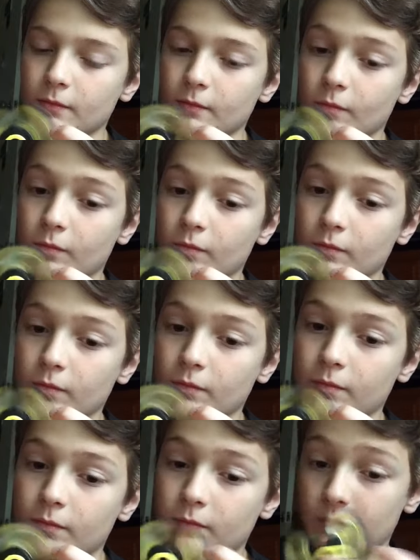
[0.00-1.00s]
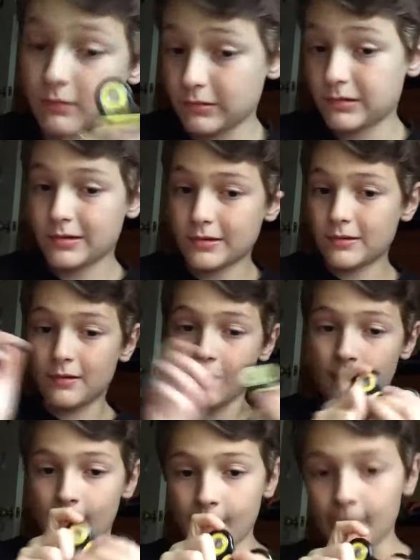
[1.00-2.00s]

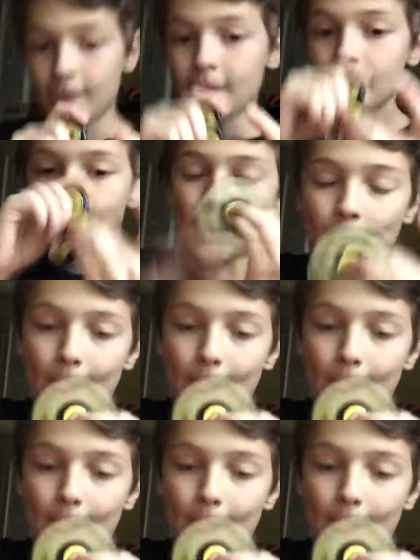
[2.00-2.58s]
Nobody speaks.